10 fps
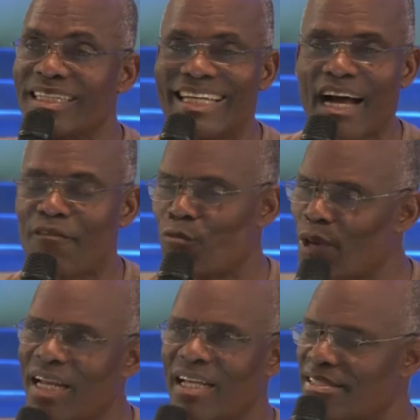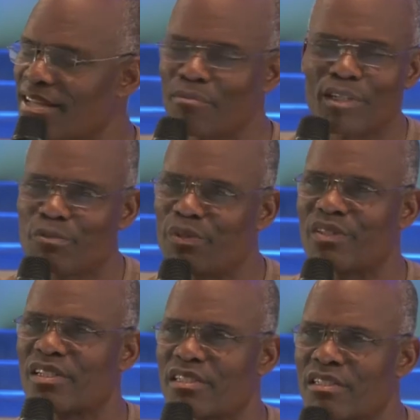They have well established
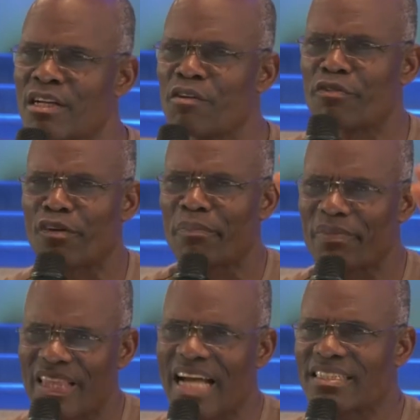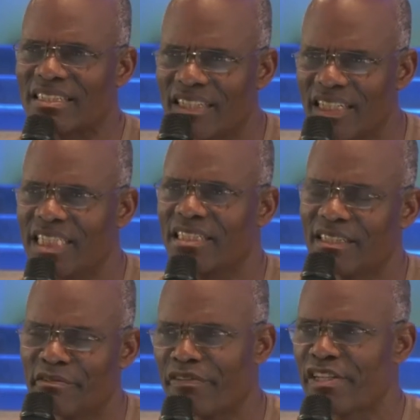businesses from that
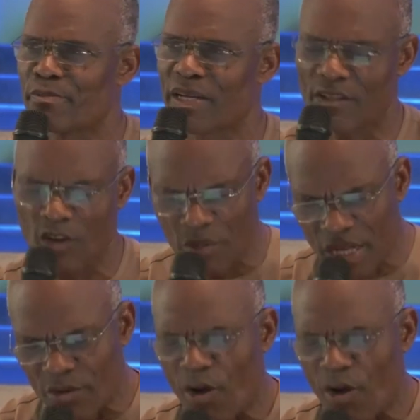little investment club.